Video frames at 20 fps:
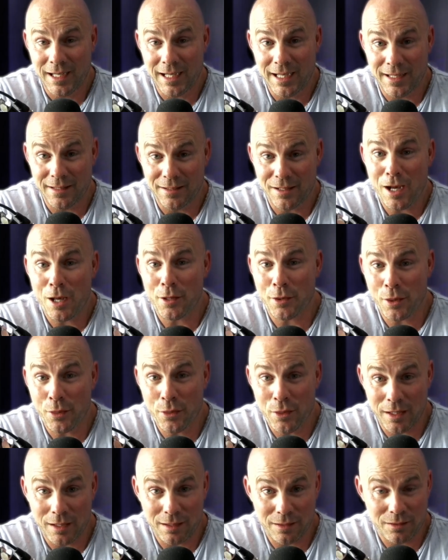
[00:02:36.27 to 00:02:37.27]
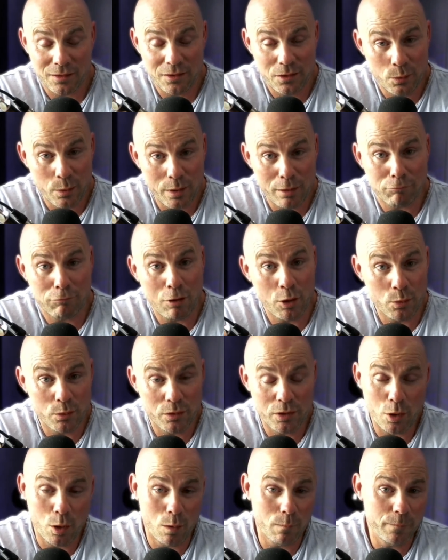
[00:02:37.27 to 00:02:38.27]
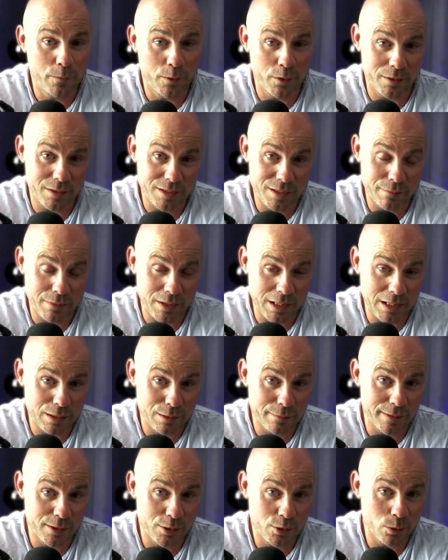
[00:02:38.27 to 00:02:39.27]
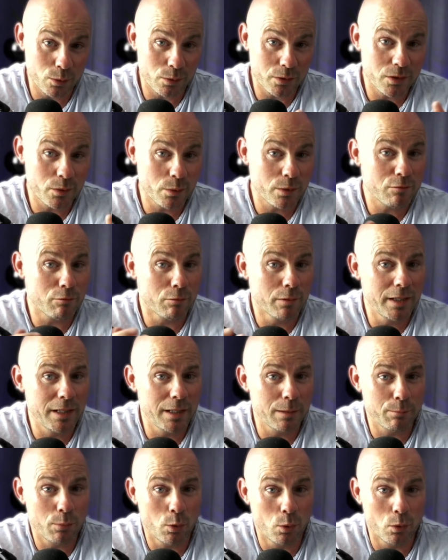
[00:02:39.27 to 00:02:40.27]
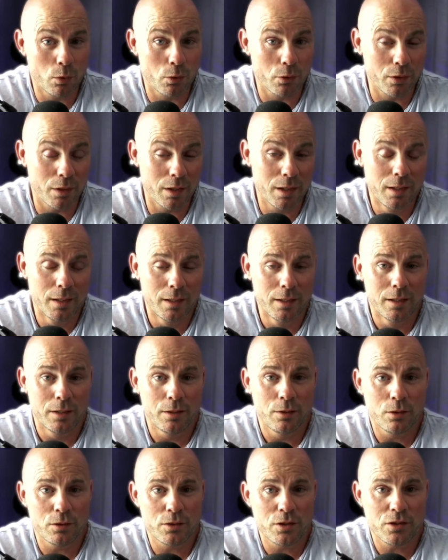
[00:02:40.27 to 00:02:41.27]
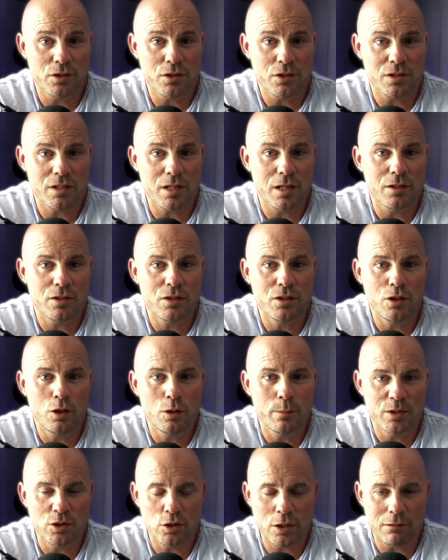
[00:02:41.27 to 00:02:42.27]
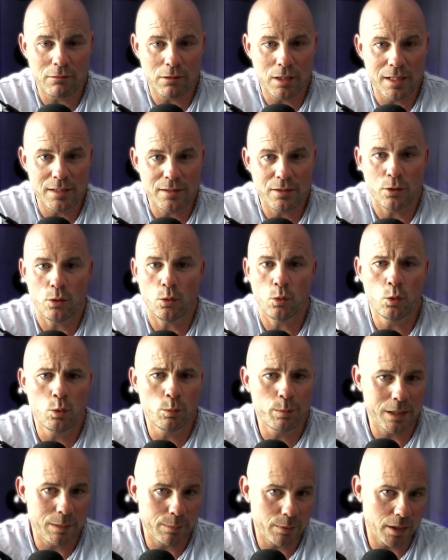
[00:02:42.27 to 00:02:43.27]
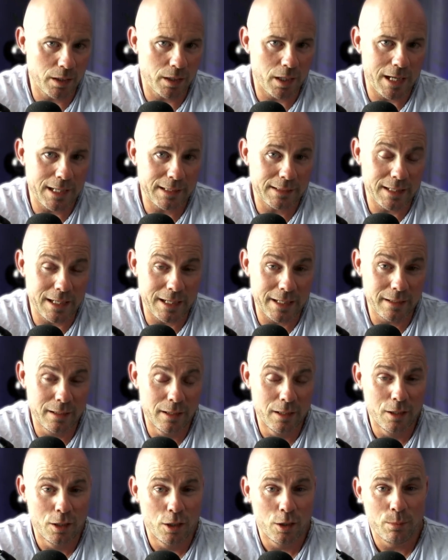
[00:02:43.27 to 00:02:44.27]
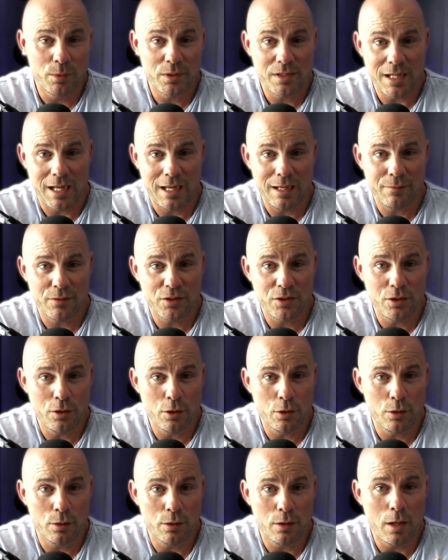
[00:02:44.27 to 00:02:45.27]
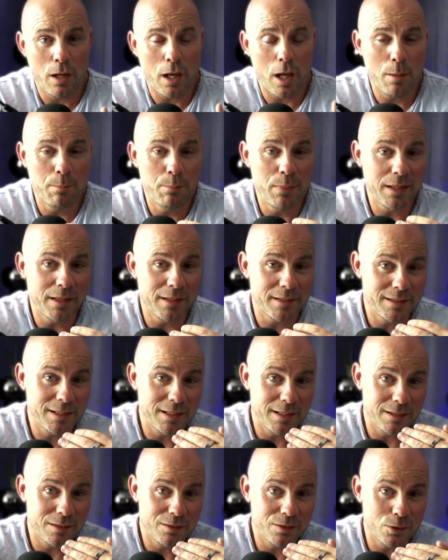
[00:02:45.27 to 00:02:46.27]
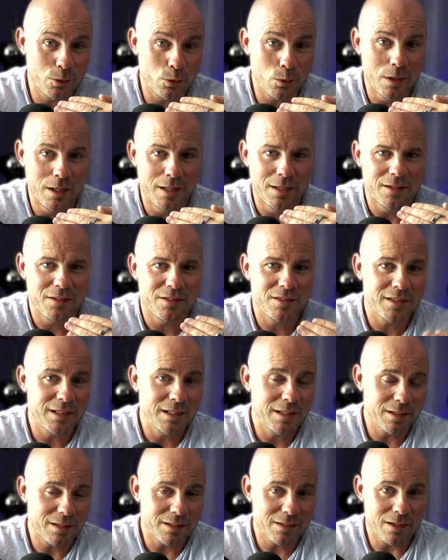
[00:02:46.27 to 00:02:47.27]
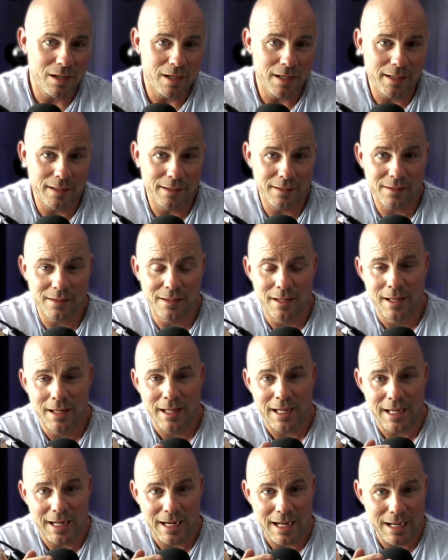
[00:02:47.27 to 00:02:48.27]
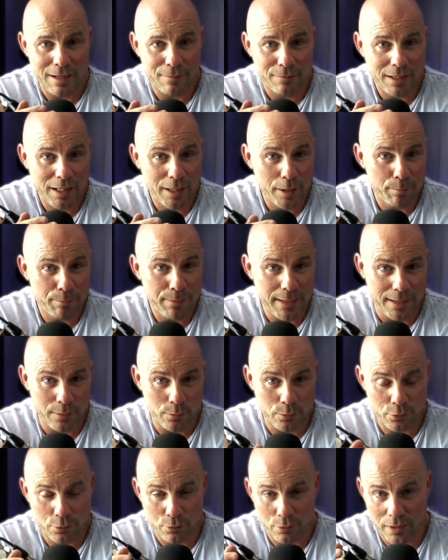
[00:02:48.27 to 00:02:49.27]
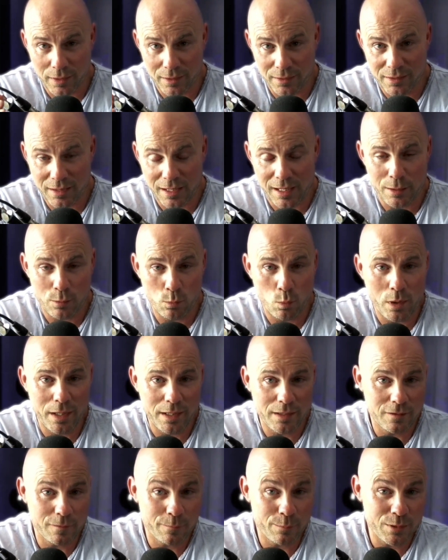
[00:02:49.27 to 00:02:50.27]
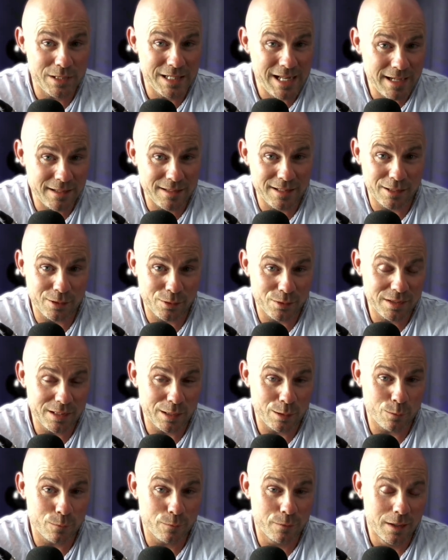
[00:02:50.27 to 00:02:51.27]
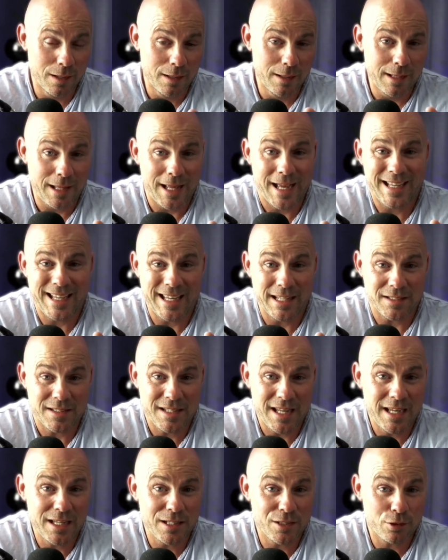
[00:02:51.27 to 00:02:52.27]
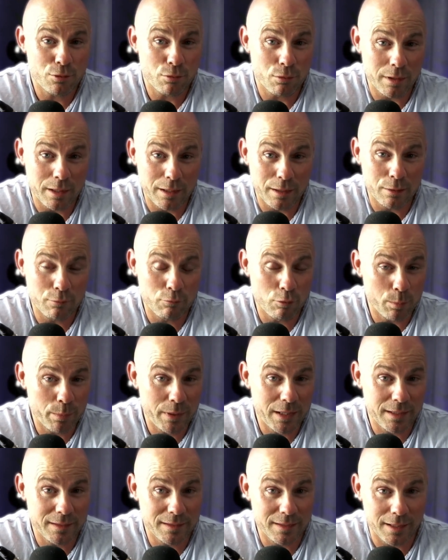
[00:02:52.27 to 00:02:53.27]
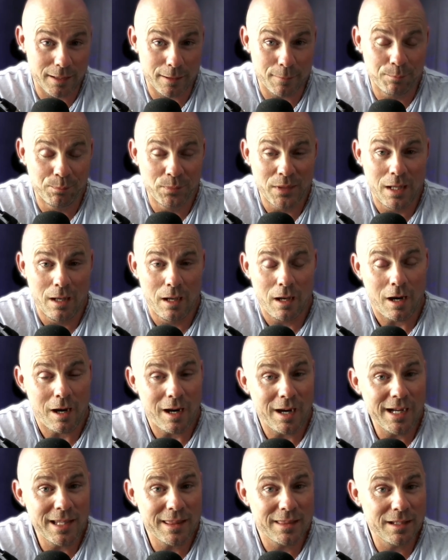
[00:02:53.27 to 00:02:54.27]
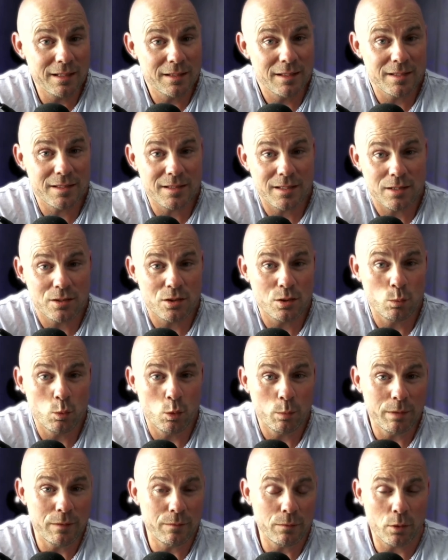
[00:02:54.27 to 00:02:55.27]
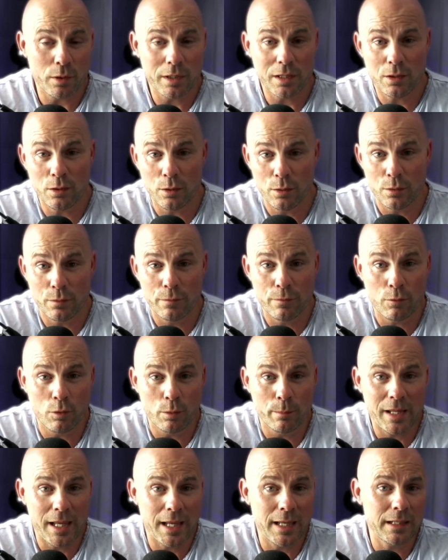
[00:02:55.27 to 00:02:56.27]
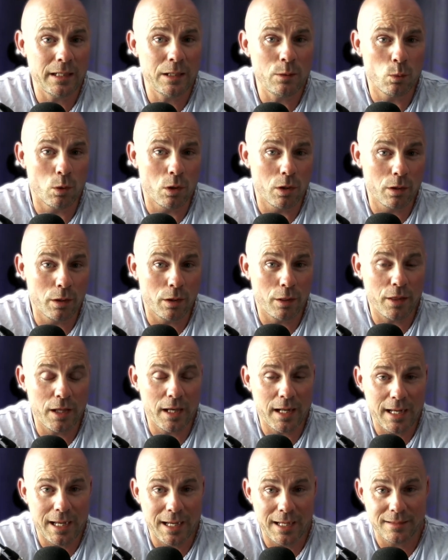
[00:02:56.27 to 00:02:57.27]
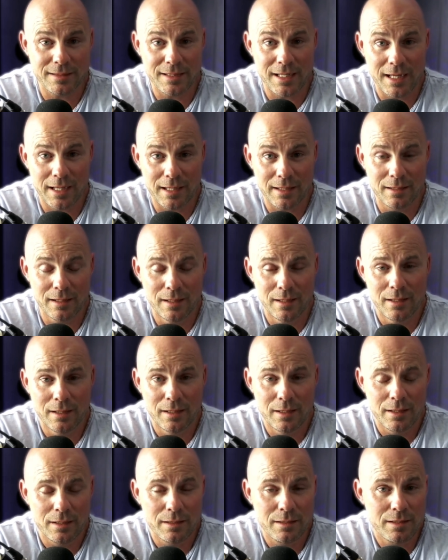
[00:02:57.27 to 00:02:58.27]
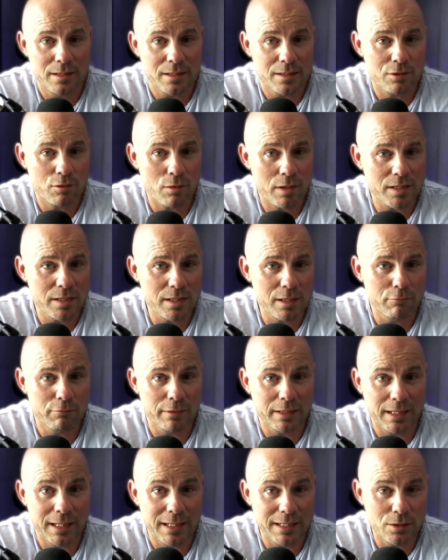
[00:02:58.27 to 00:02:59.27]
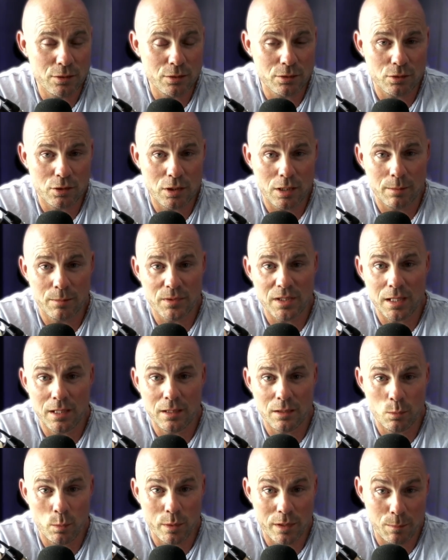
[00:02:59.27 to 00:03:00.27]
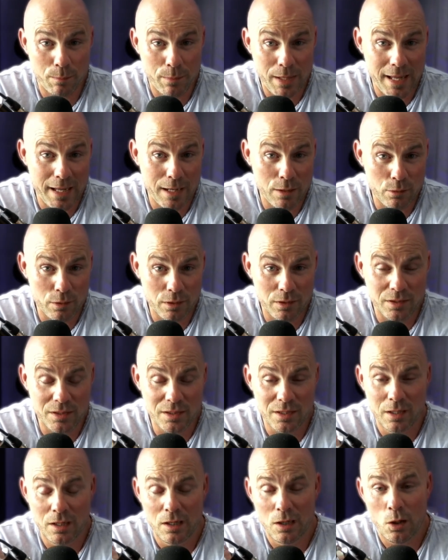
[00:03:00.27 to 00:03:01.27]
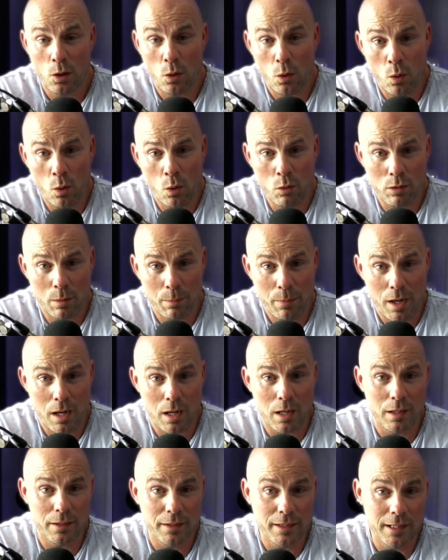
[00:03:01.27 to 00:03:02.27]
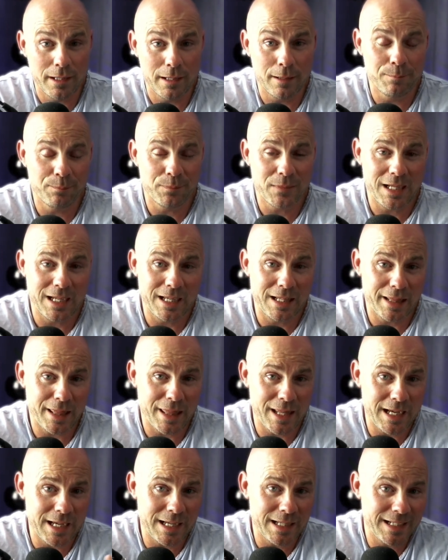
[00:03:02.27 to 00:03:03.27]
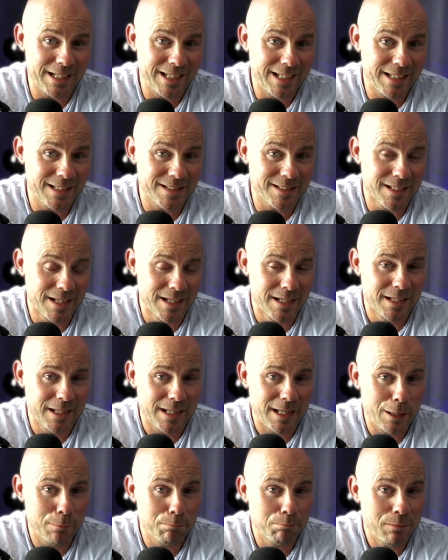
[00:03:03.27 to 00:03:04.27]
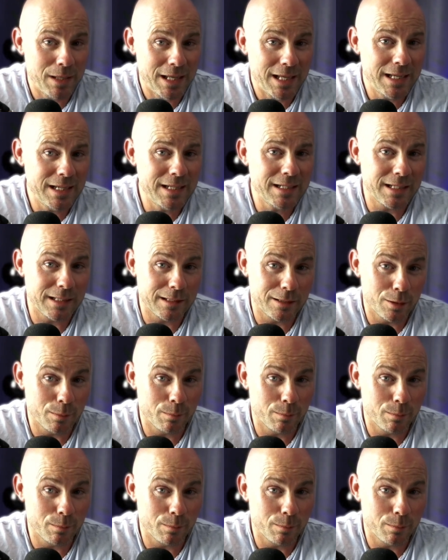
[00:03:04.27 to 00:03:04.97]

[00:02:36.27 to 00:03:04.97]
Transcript: and other things to erode the confidence of an individual. So it's really important not to just assume and generalize that all people are like that, but to have certain ability to see the signs and have clear boundaries and ways of protecting yourself against history repeating. I think this session will be very good from anyone that has had distressing relationships, either with a parent or a partner, and that is impeding